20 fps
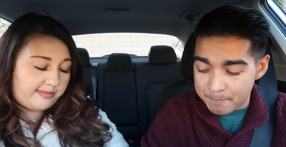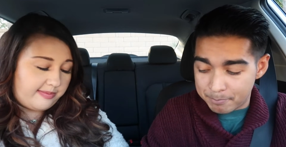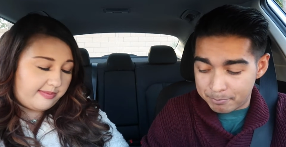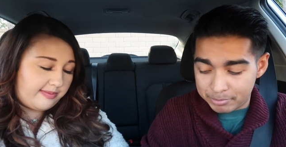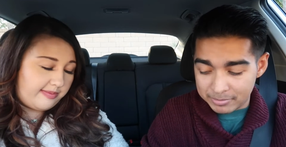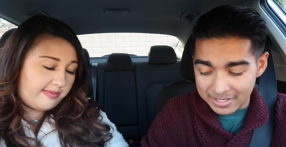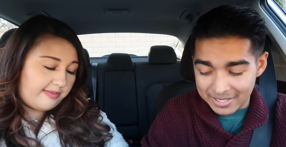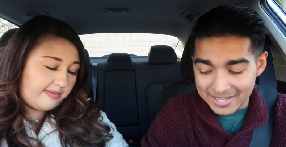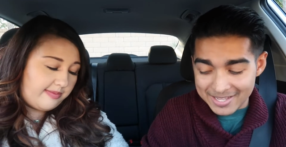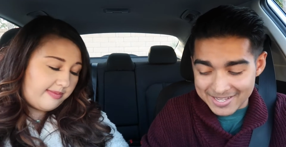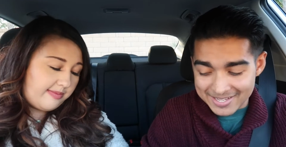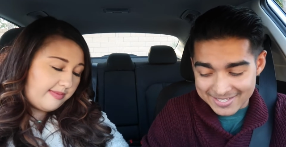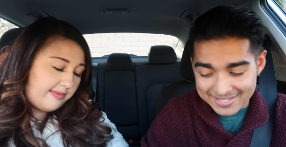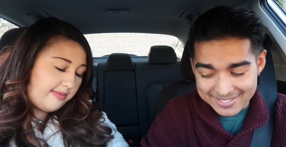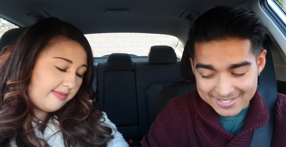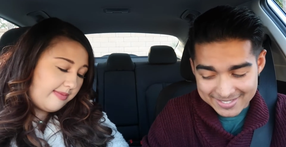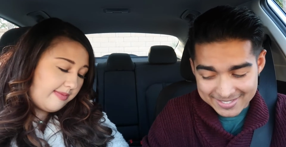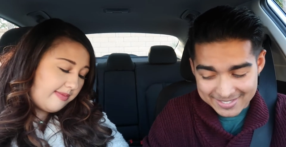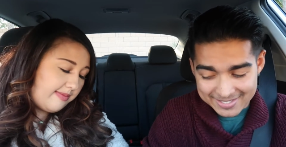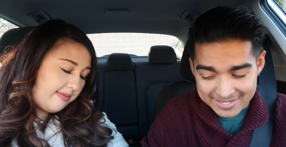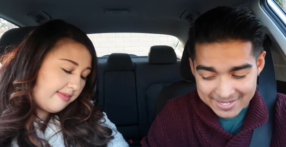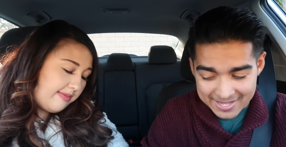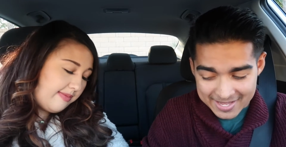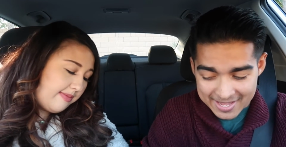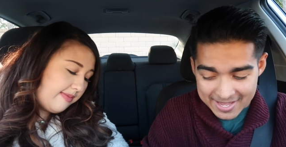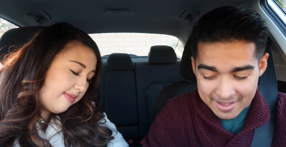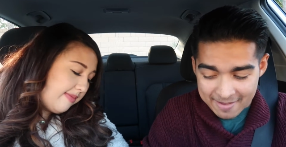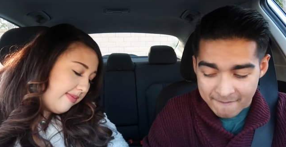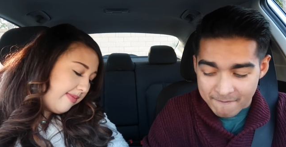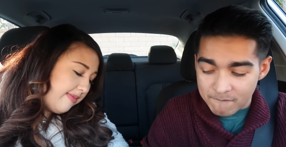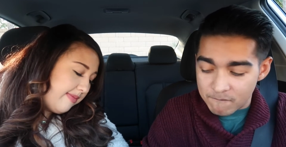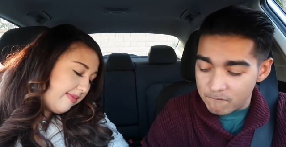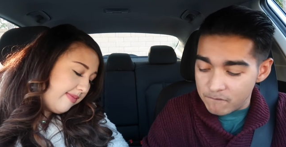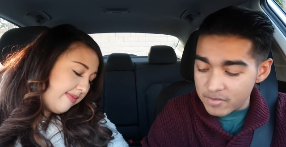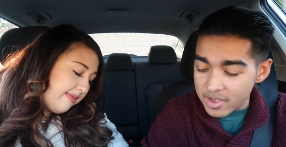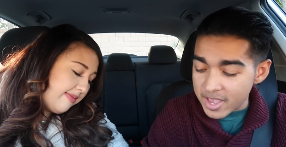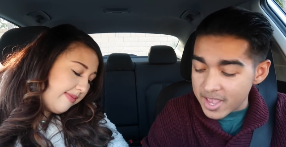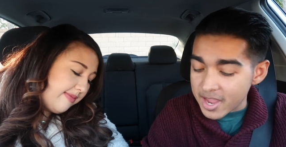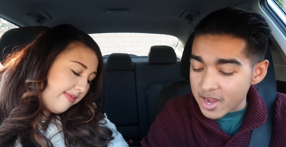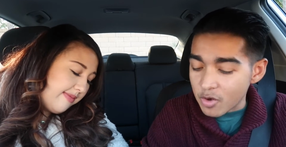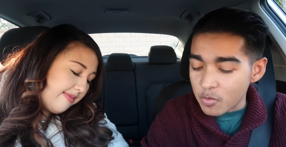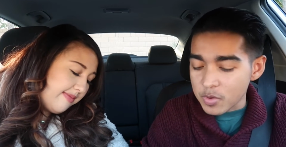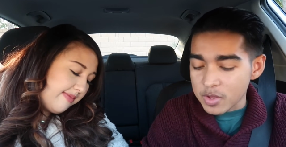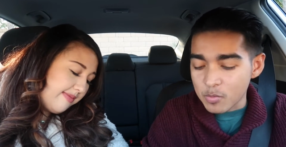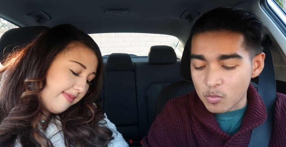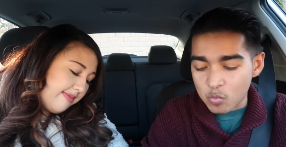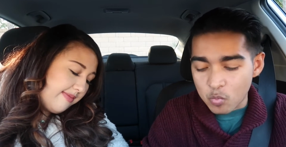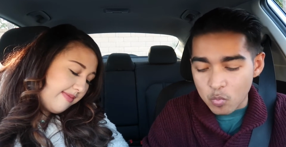Speaker 1: Plus, very